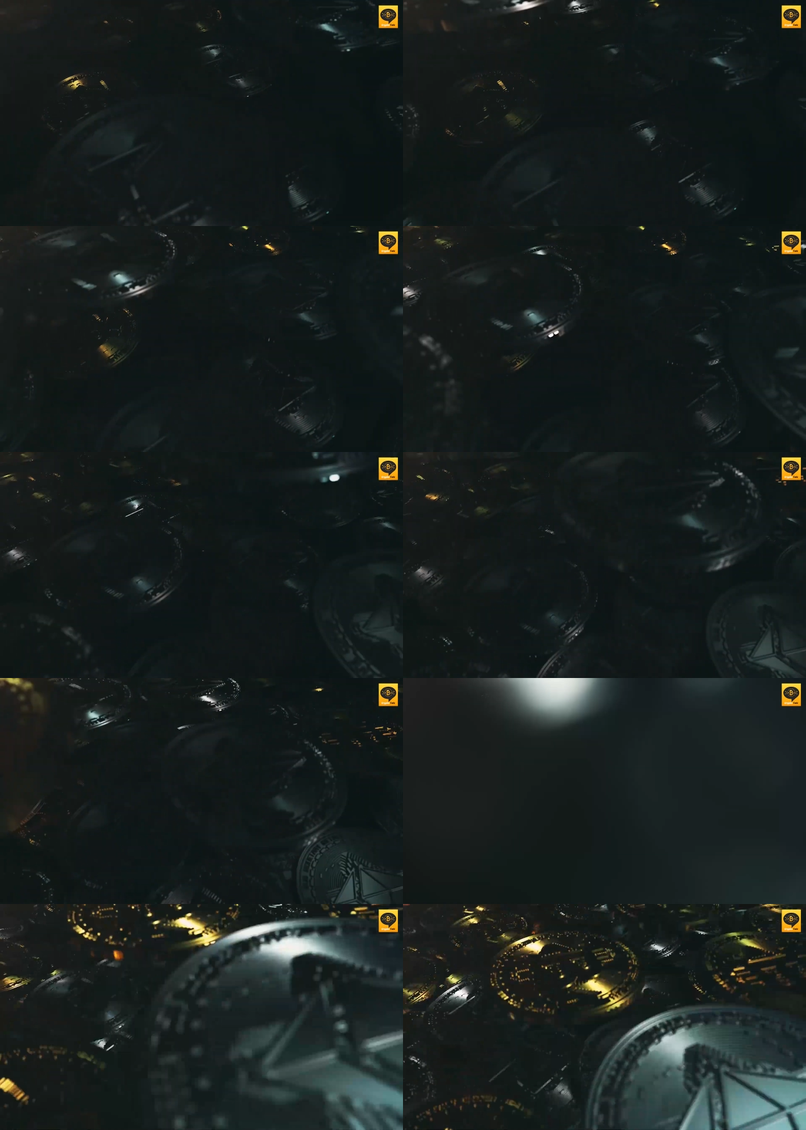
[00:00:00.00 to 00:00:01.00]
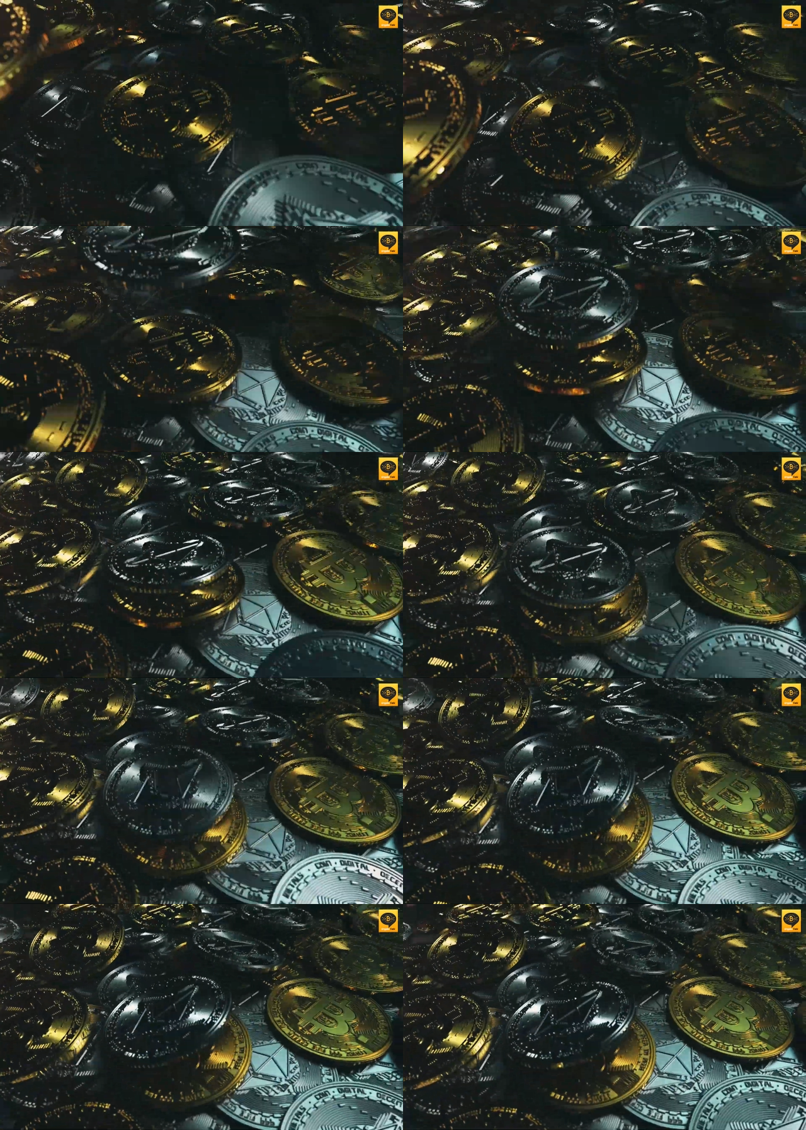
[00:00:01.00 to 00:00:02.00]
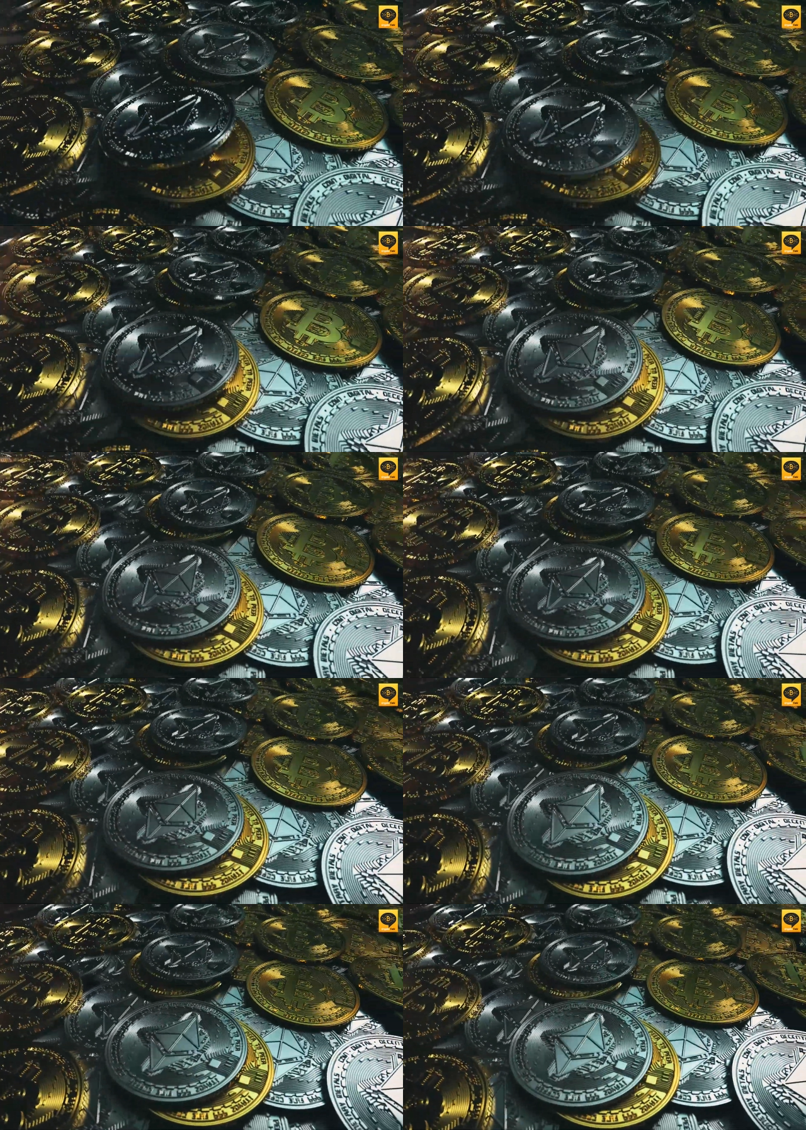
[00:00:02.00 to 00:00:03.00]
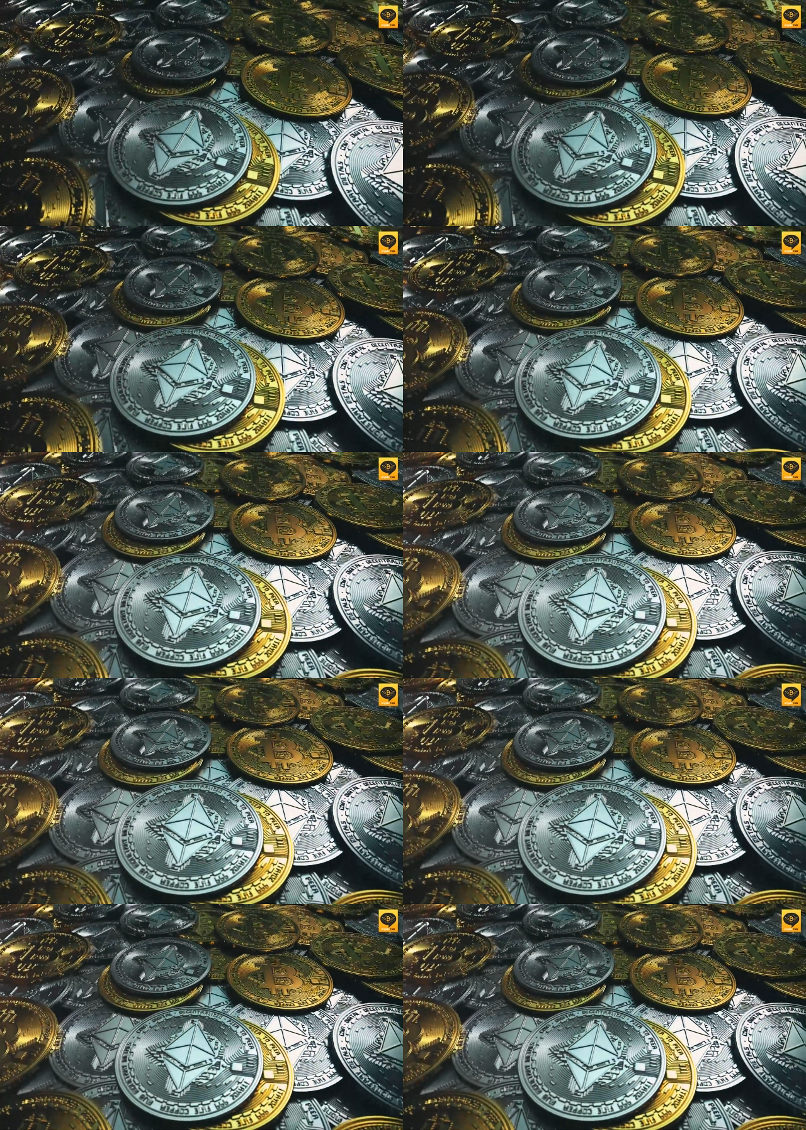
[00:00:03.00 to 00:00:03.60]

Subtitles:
Nobody's mouth can be seen.